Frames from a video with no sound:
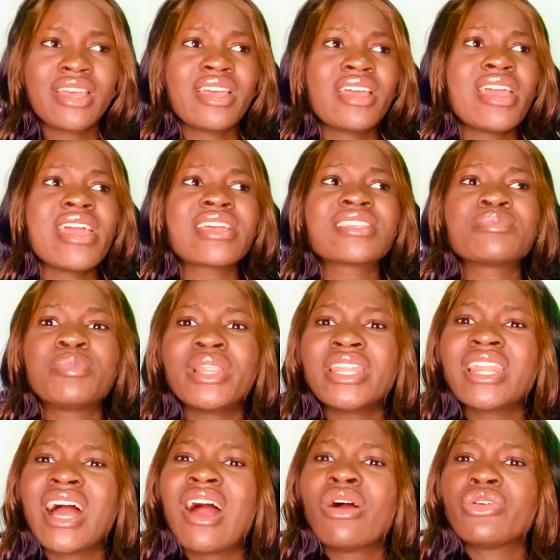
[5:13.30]
Explain
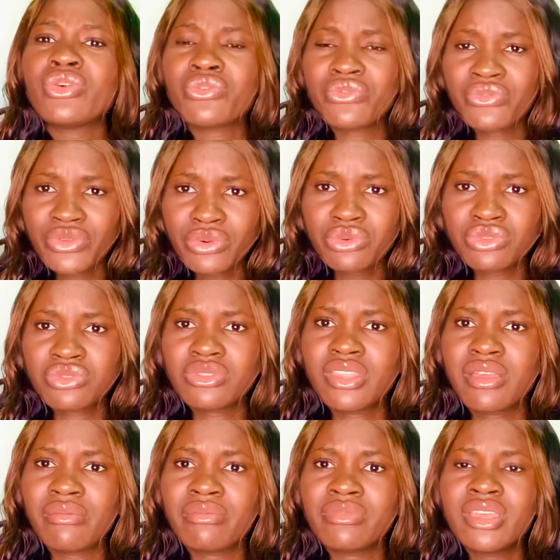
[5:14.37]
how you feel to
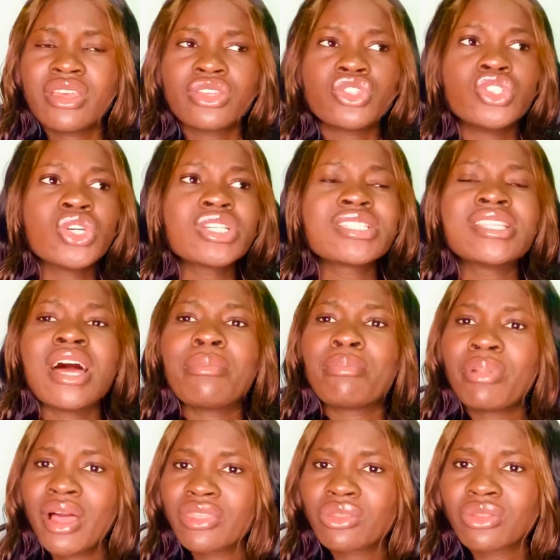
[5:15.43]
them. Just that
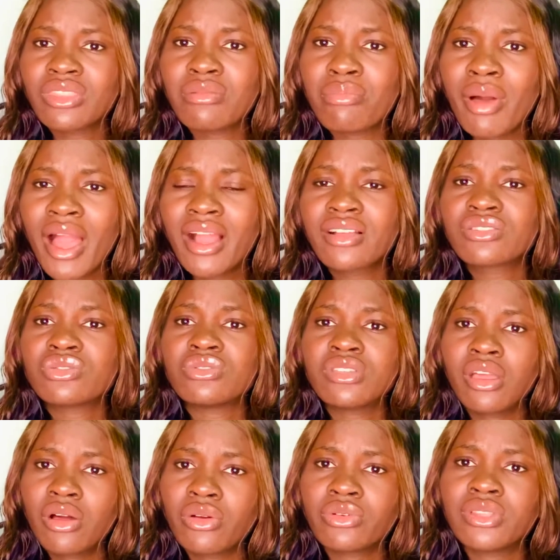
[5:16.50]
pat on the back to
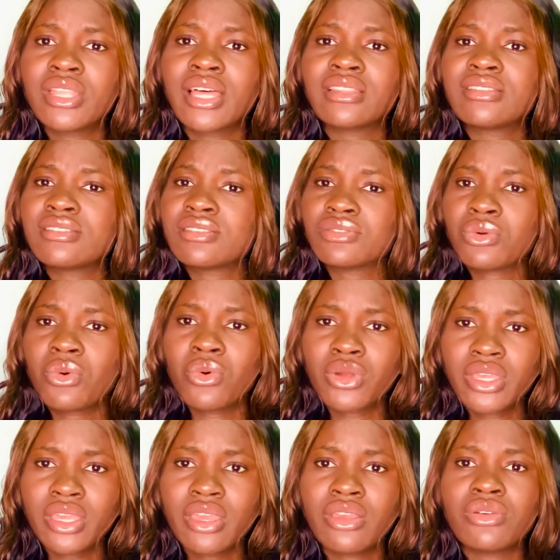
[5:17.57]
tell you that this is
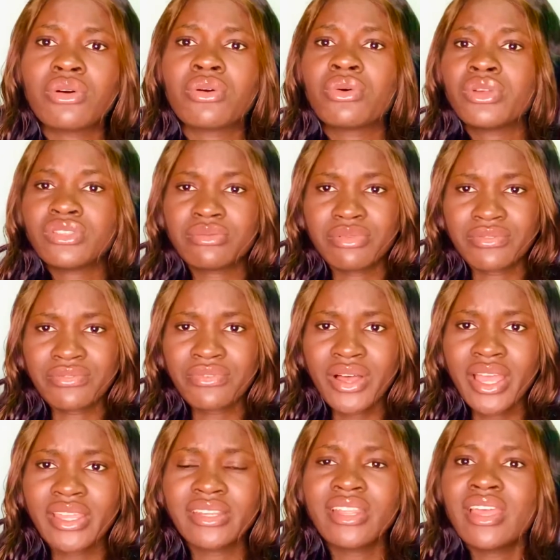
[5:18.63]
okay, you're going to be
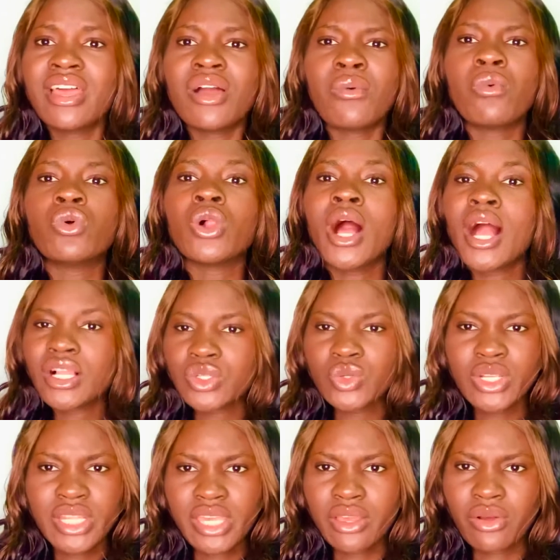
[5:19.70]
fine, will actually
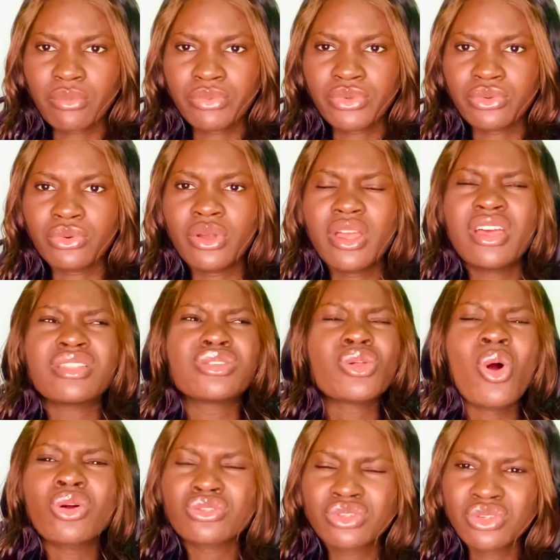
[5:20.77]
help you.
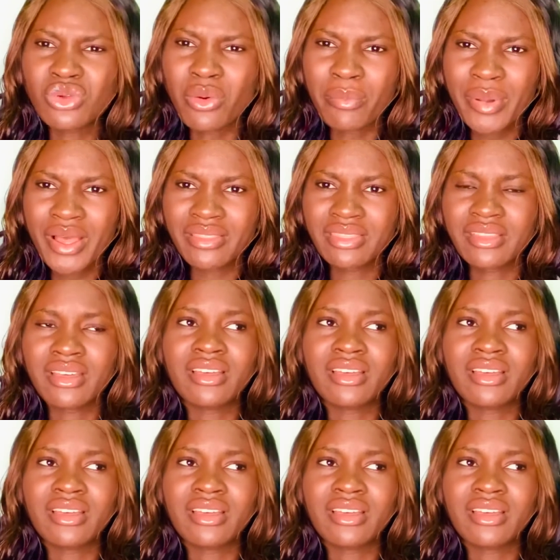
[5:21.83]
Talk to your partner.